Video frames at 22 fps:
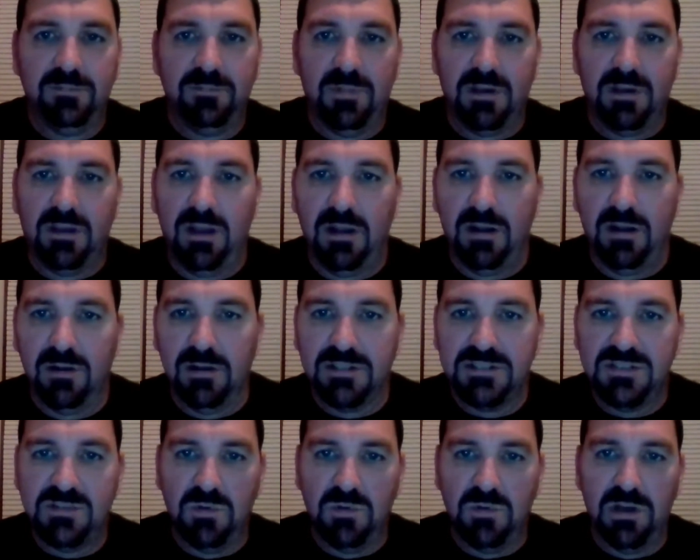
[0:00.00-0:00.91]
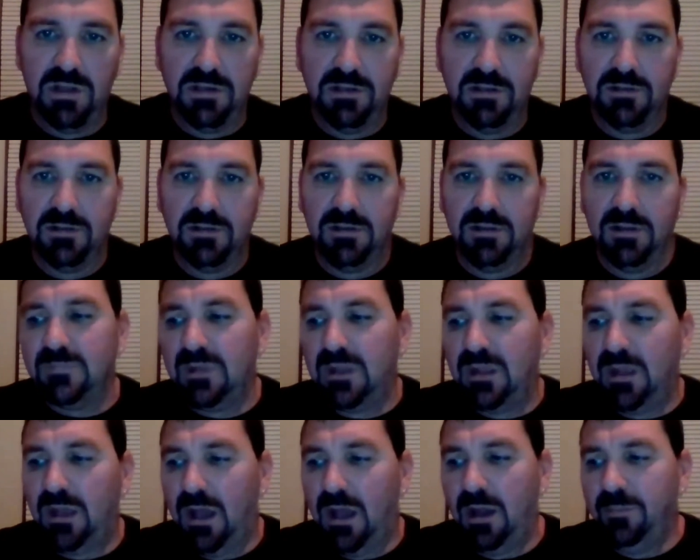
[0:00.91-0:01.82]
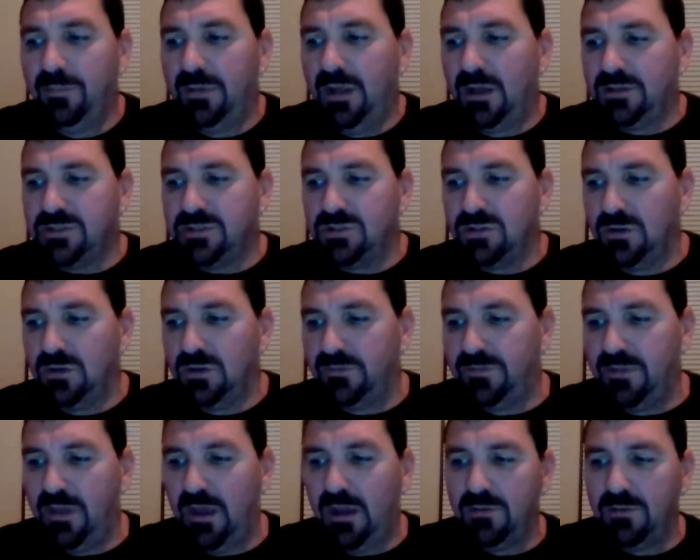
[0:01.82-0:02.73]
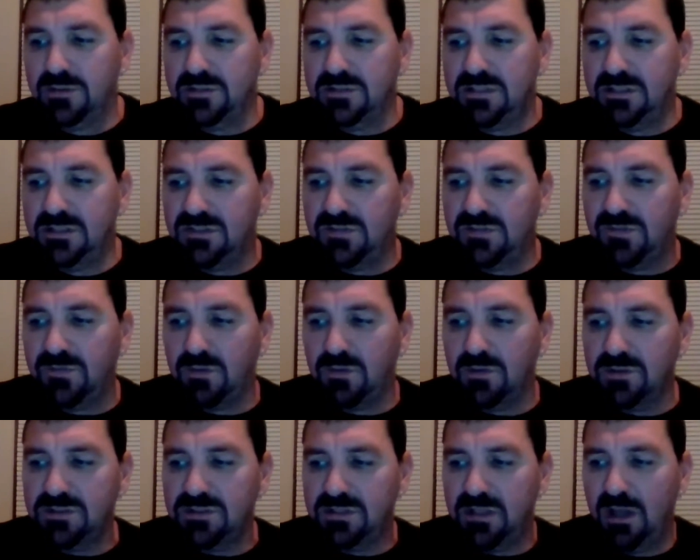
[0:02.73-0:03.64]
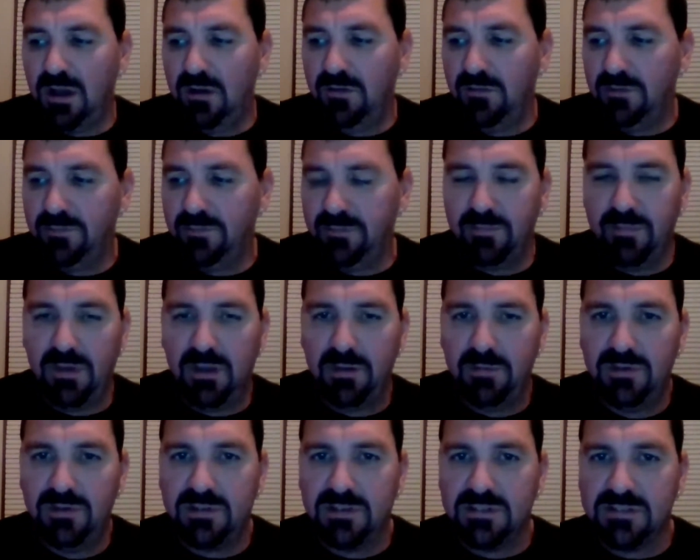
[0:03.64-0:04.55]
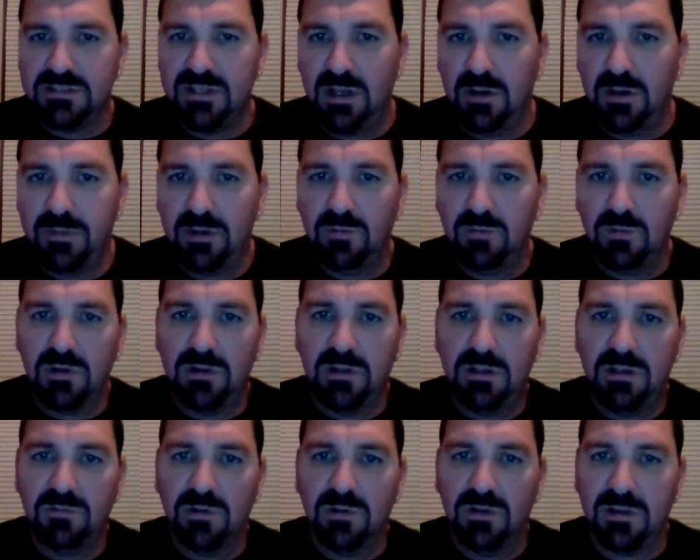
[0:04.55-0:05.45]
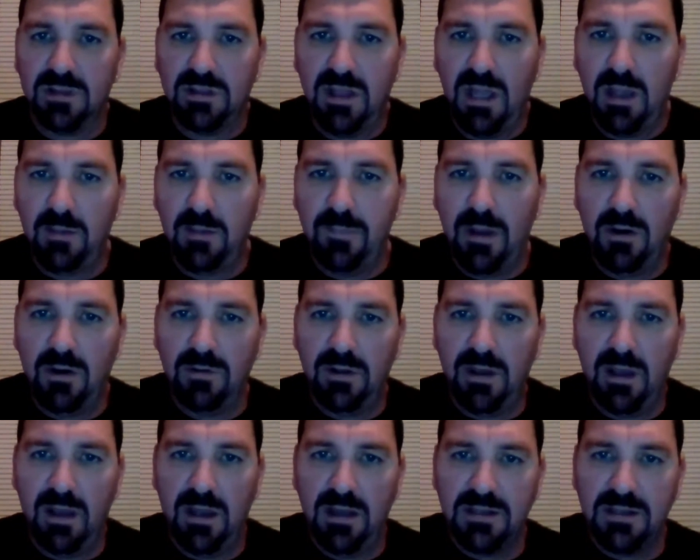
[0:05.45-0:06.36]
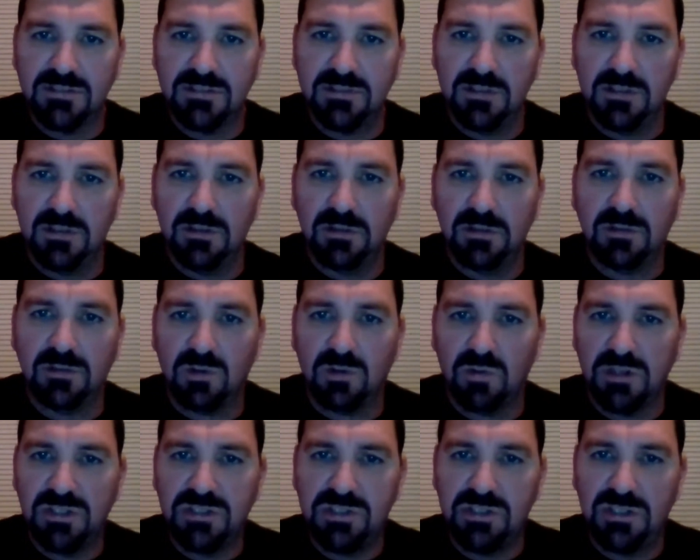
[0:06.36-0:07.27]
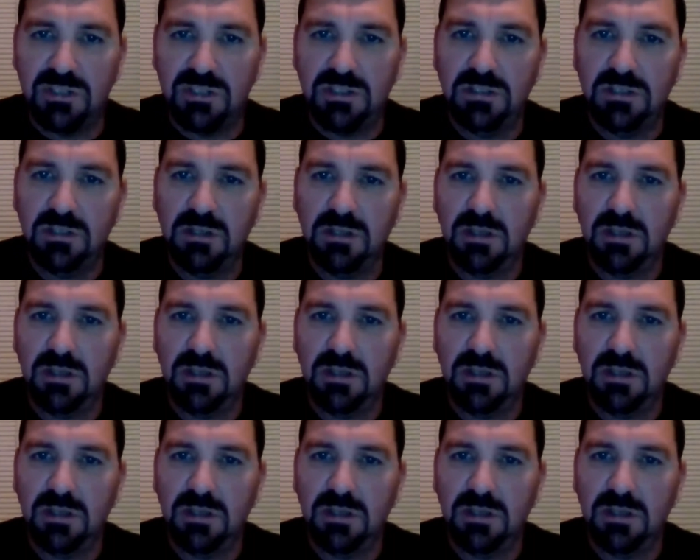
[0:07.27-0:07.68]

by KRS-One. I'm not sure if that was his first album, and maybe you can tell me where he really came out as a Christian.